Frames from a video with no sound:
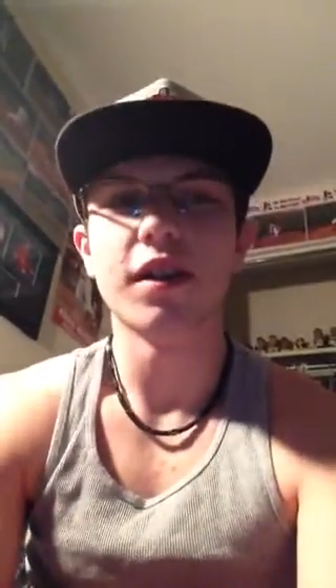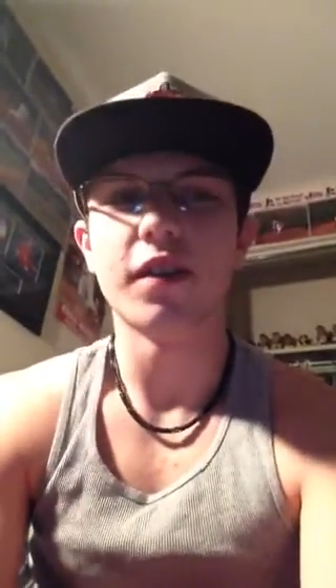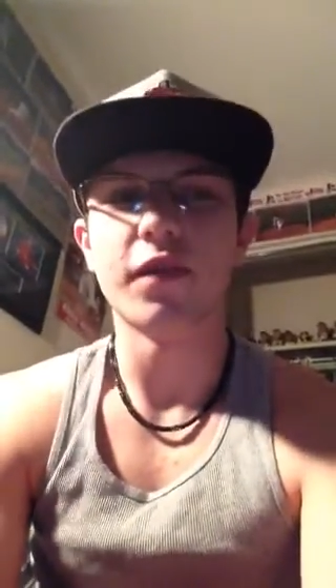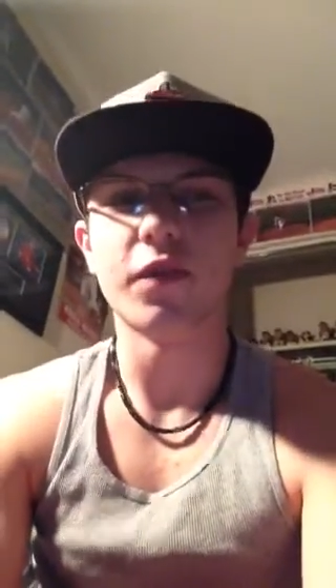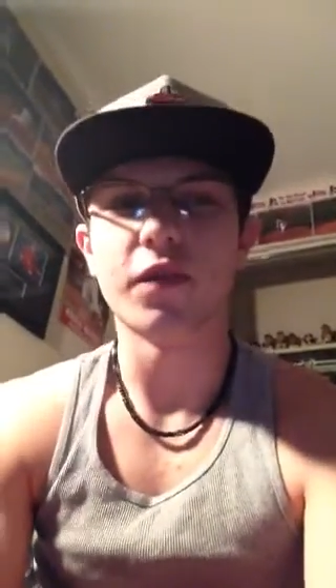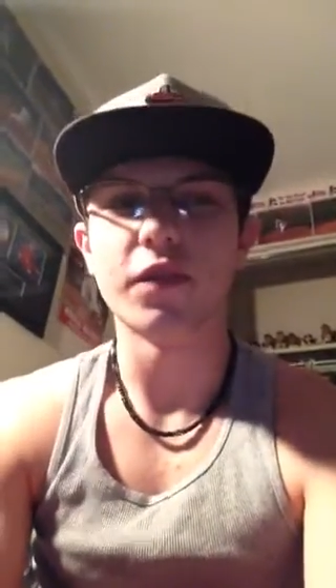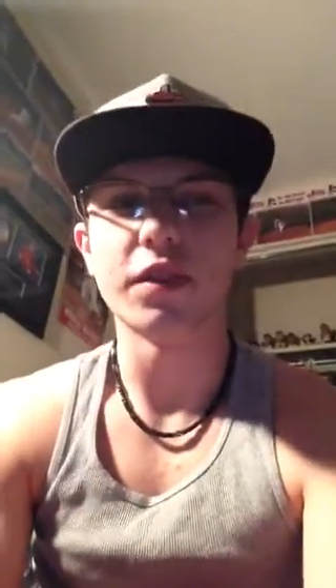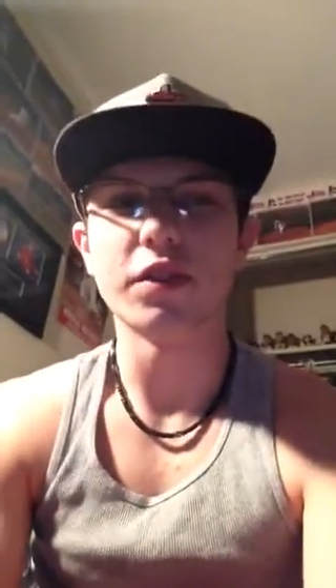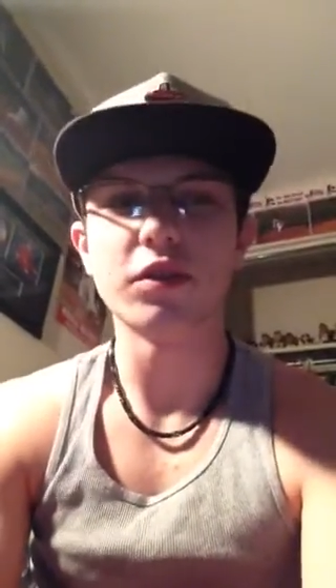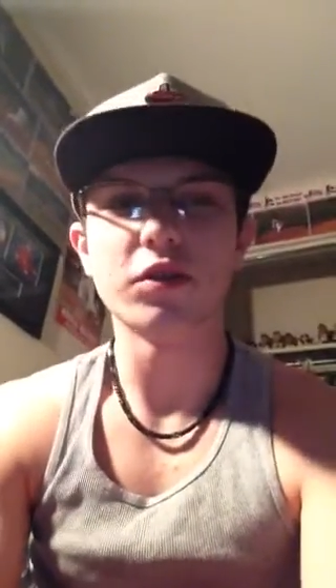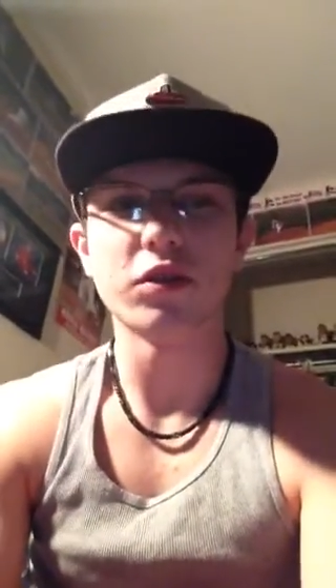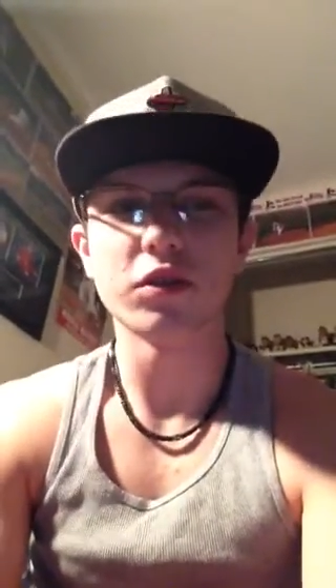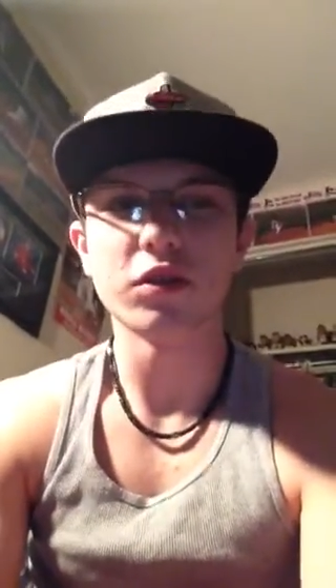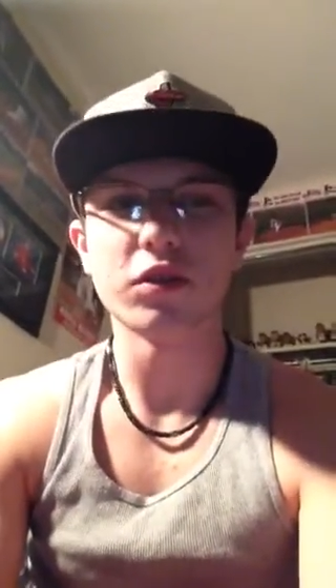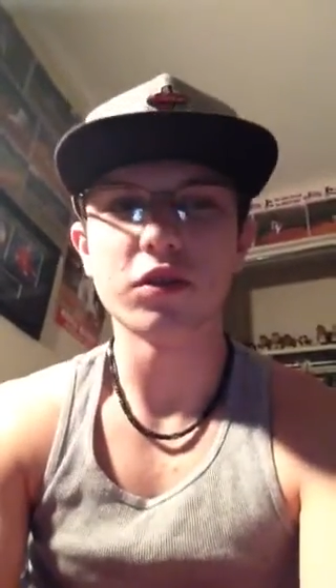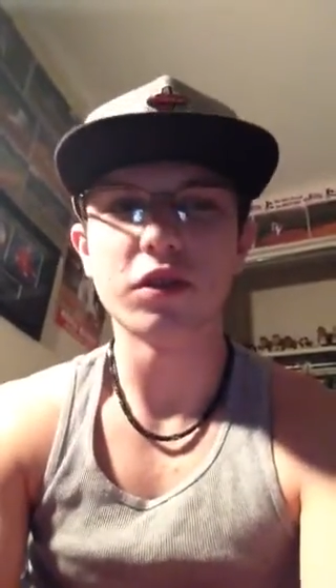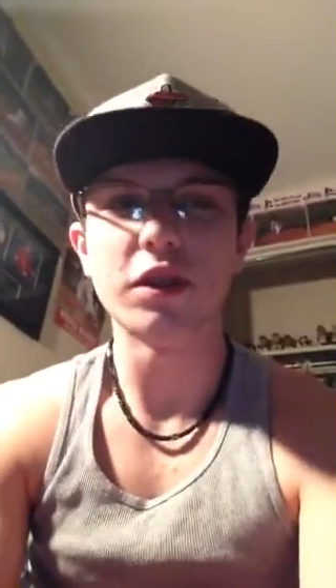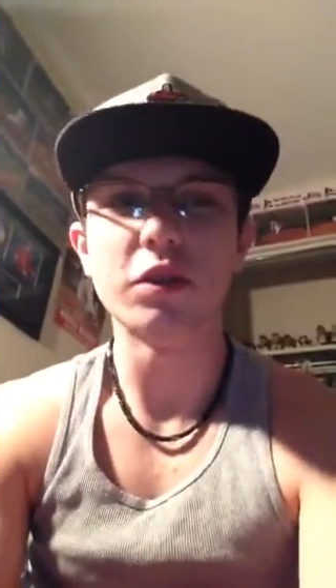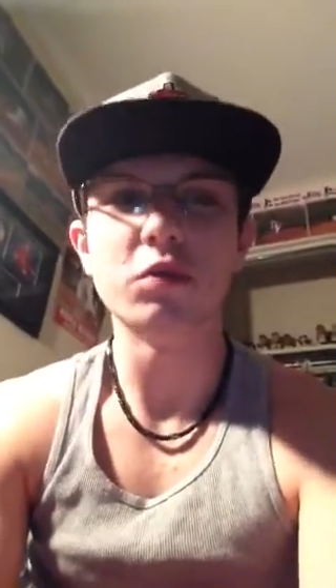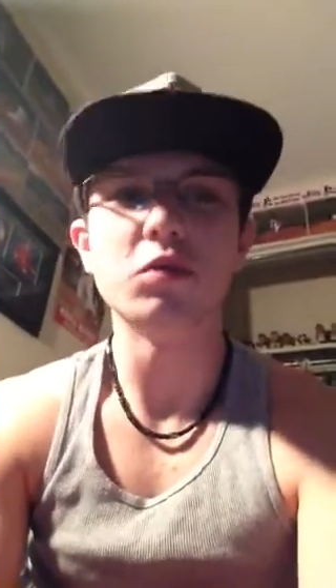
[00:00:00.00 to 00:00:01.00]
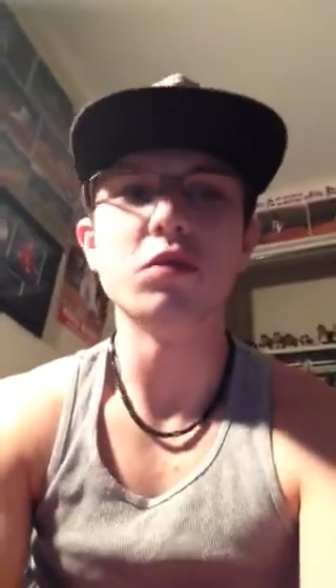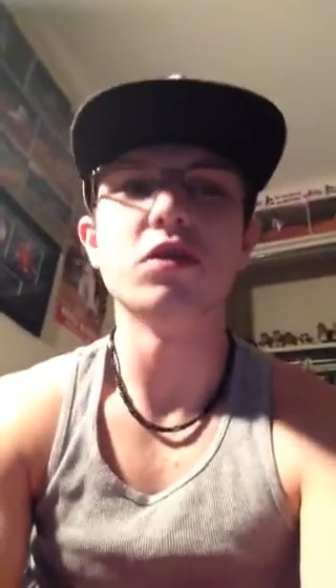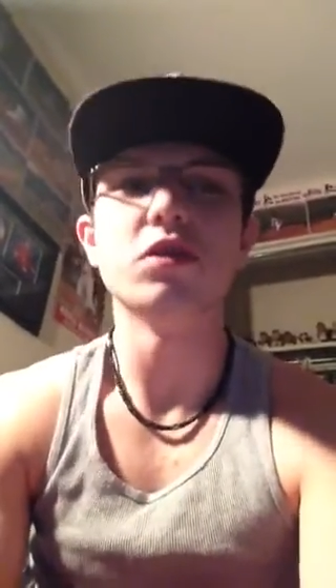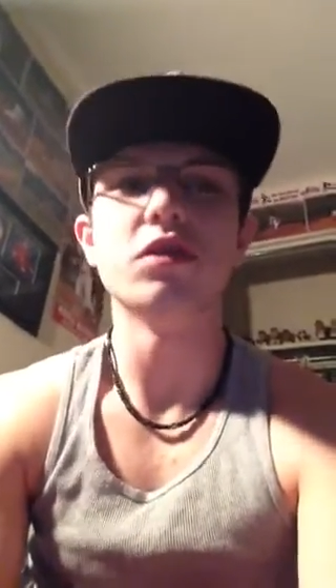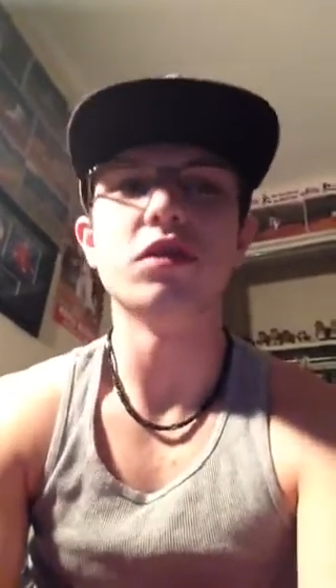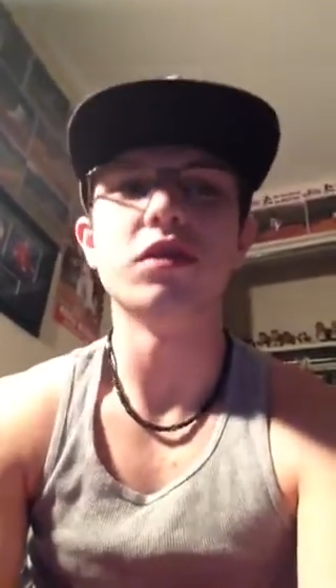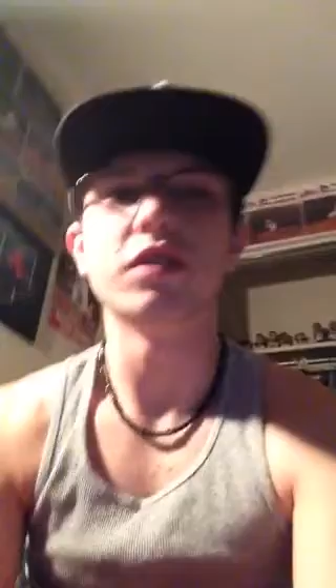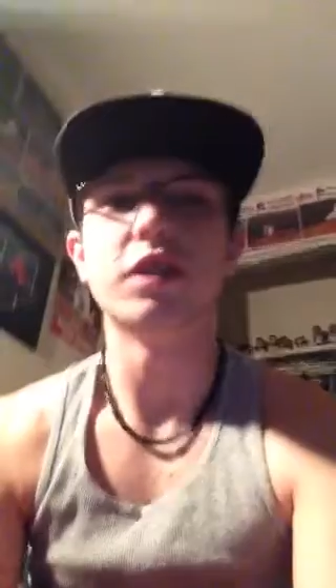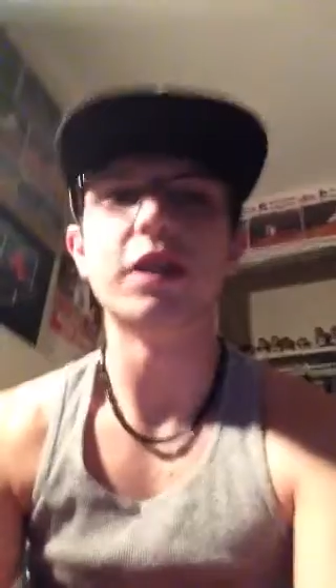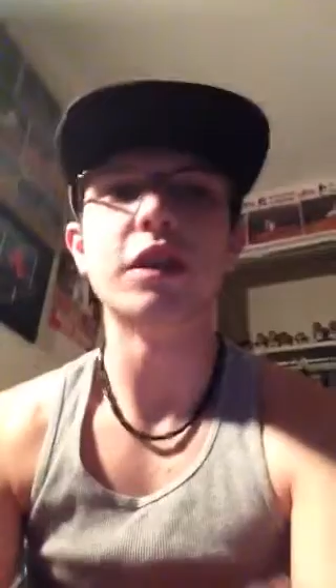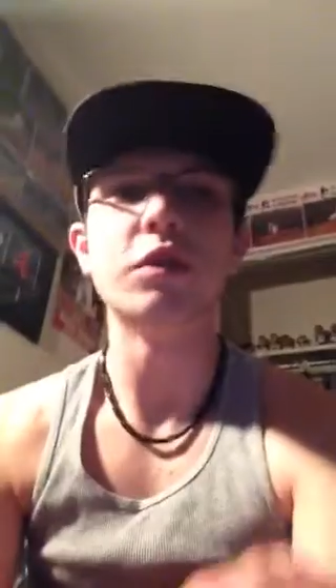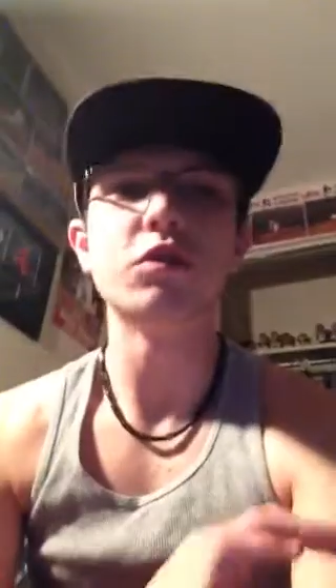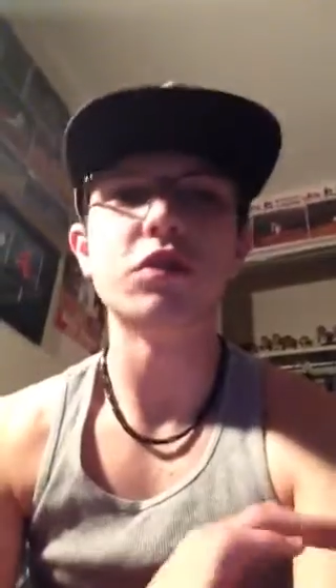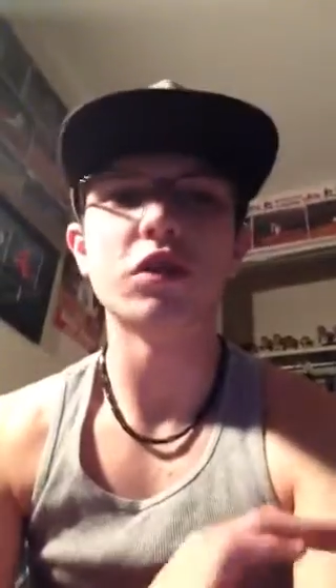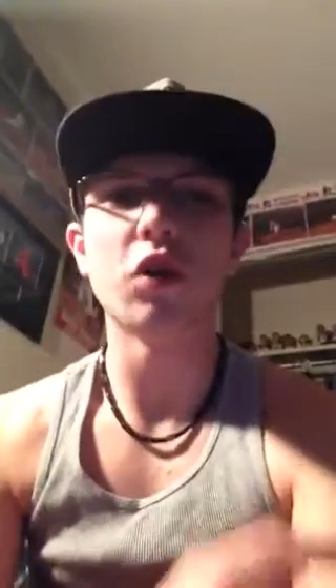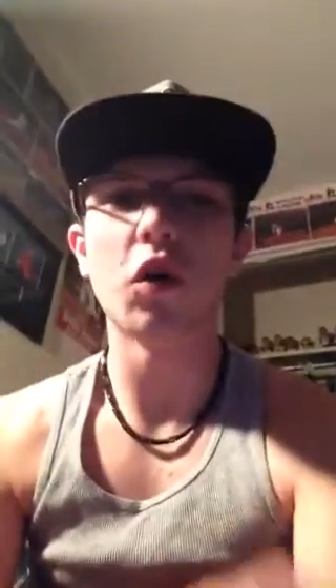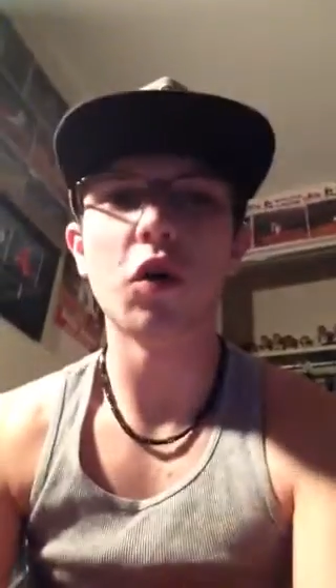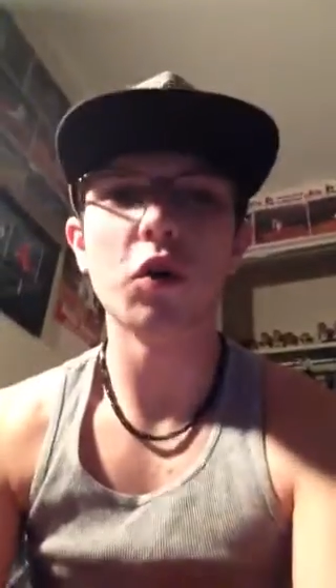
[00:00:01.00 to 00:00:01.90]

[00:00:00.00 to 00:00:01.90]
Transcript: and he was the